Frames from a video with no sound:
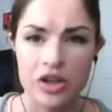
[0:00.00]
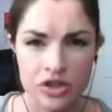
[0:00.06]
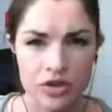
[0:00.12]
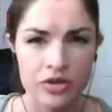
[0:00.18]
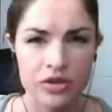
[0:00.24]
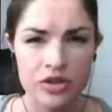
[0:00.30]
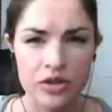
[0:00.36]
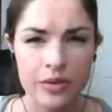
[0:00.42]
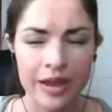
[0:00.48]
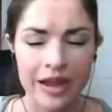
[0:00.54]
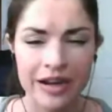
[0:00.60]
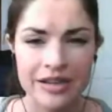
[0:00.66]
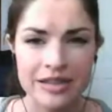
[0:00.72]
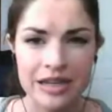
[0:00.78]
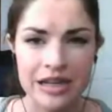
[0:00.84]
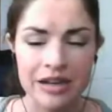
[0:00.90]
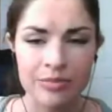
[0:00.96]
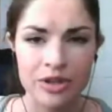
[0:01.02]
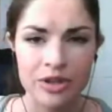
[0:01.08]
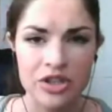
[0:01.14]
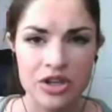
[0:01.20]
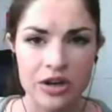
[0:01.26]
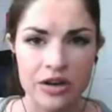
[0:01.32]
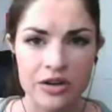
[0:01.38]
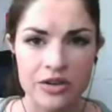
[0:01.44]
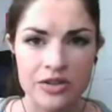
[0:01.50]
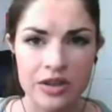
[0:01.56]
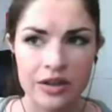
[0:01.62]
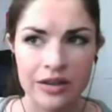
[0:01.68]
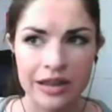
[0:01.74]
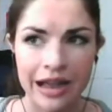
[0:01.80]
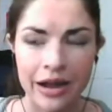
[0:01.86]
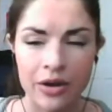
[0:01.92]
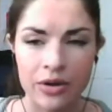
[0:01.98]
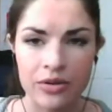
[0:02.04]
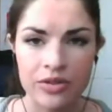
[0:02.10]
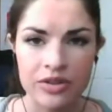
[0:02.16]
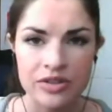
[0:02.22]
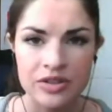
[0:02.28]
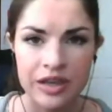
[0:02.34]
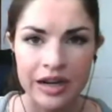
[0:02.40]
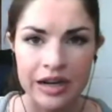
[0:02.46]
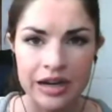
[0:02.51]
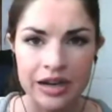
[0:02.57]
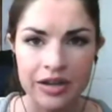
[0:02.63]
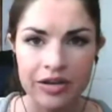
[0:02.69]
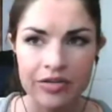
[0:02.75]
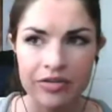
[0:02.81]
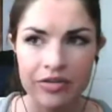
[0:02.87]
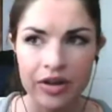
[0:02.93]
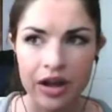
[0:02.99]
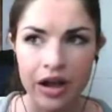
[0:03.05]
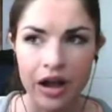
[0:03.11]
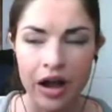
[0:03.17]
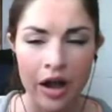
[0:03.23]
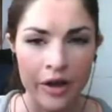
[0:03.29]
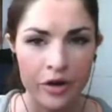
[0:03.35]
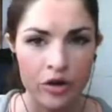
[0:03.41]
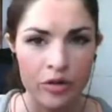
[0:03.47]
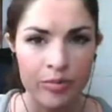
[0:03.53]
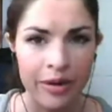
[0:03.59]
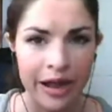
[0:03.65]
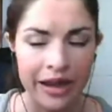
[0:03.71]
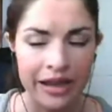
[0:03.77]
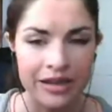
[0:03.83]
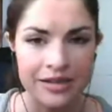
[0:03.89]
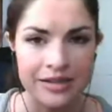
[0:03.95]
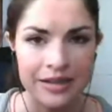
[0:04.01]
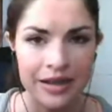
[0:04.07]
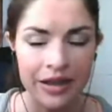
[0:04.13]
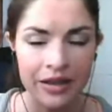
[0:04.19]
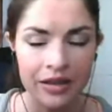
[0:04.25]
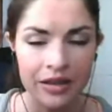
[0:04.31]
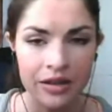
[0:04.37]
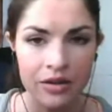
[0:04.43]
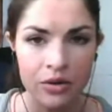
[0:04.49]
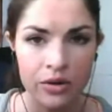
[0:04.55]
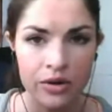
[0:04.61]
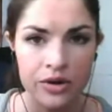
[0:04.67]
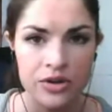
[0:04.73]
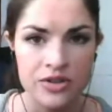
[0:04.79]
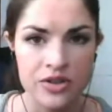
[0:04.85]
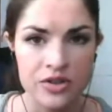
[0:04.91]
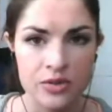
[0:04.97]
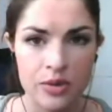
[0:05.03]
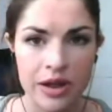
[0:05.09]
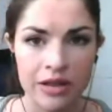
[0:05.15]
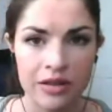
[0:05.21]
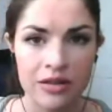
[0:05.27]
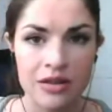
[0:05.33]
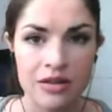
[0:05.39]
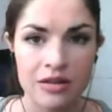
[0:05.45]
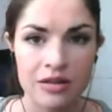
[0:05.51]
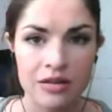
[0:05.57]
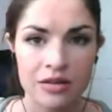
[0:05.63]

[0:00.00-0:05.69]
do, do NXT and BitShares allow the setting of auto buy and sell orders as well.